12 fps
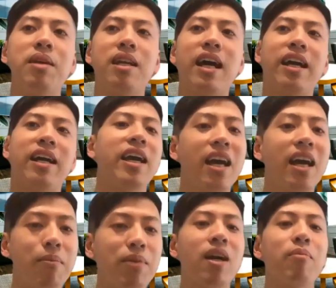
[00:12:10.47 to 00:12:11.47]
maybe like
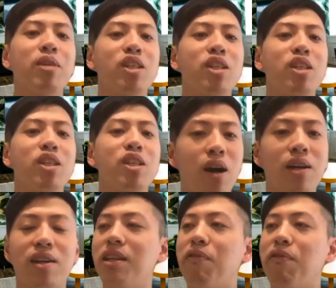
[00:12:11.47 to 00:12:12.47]
AI becoming
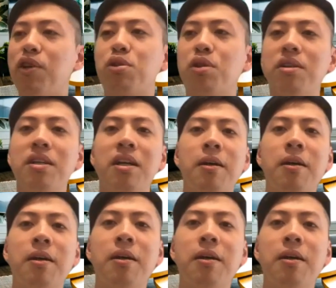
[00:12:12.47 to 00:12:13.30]
smarter in the future.